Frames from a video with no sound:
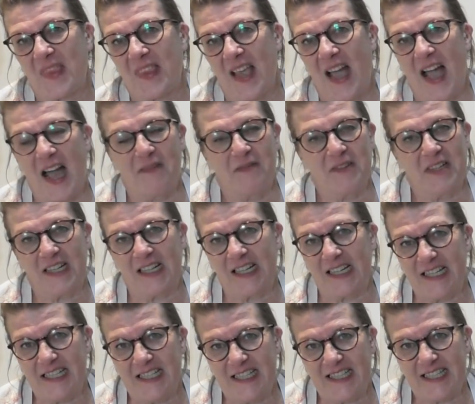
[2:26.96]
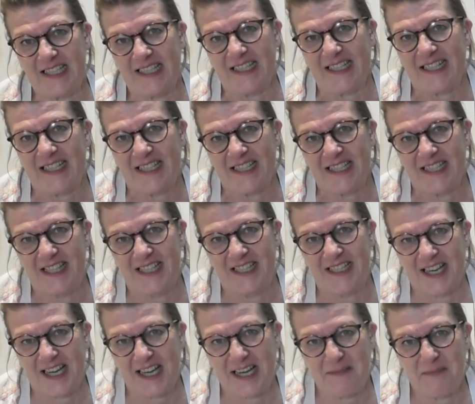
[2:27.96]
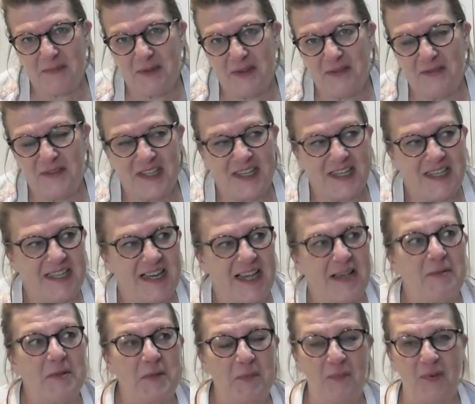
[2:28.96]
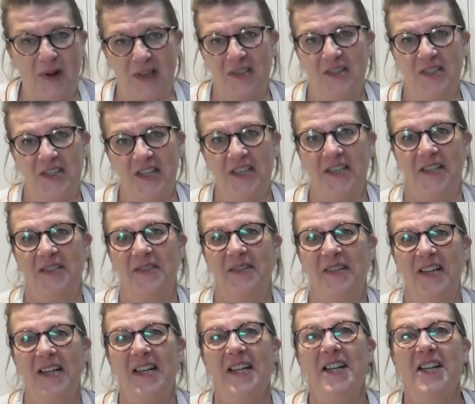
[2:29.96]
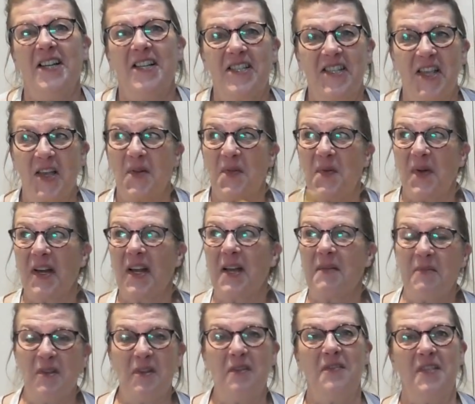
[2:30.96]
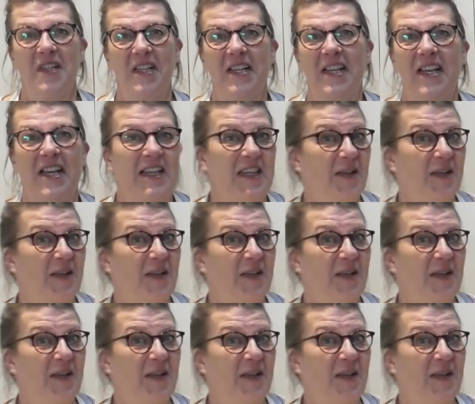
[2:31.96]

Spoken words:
I haven't cleaned it since the day I moved in. It was brand new. So when I moved in here,